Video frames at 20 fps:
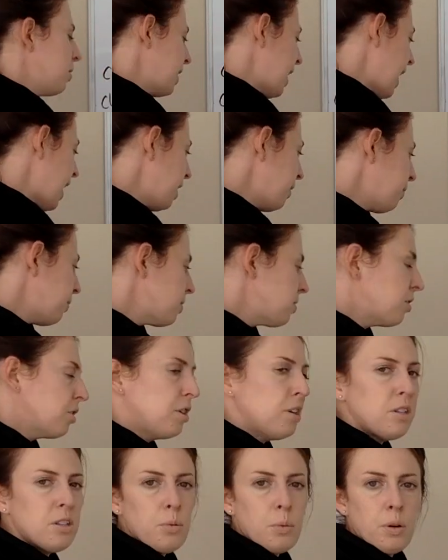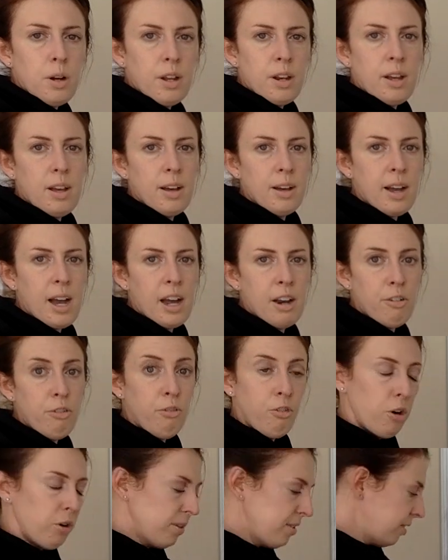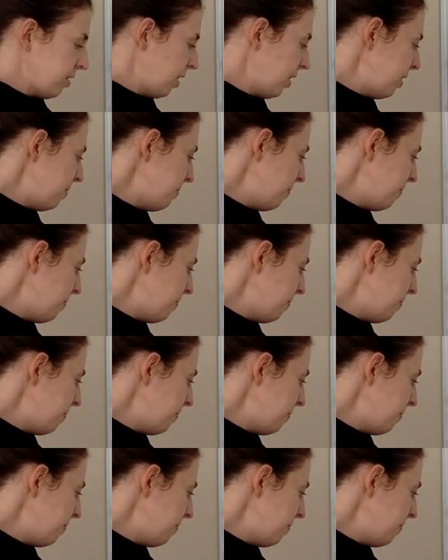categories of goods that we're going to kind of focus on.